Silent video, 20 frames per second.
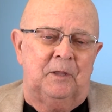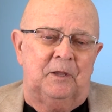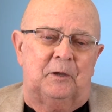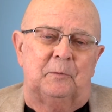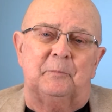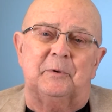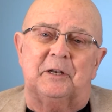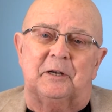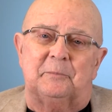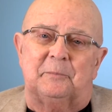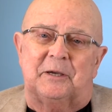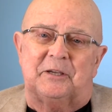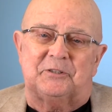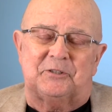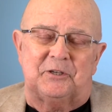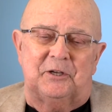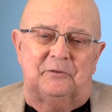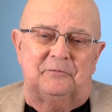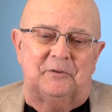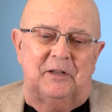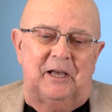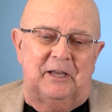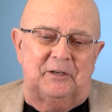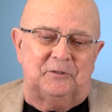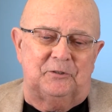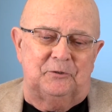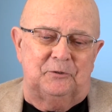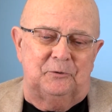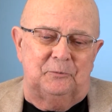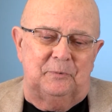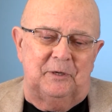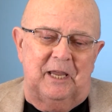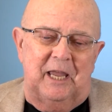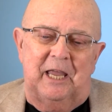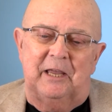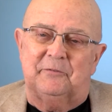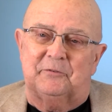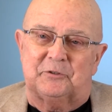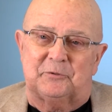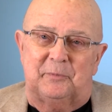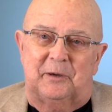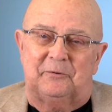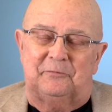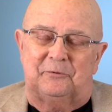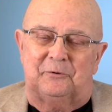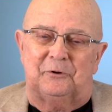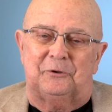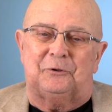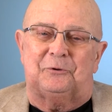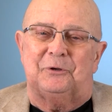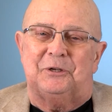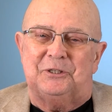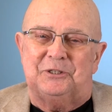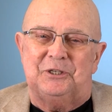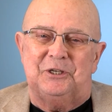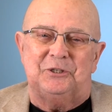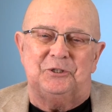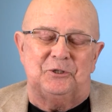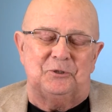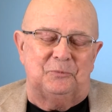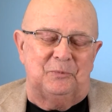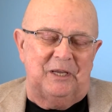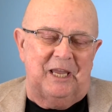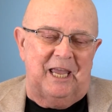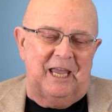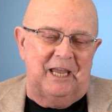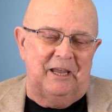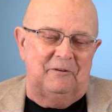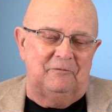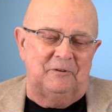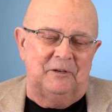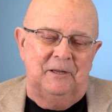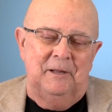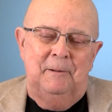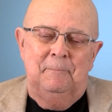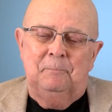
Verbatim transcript: committed myself not to behave as my fourth grade teacher behaved.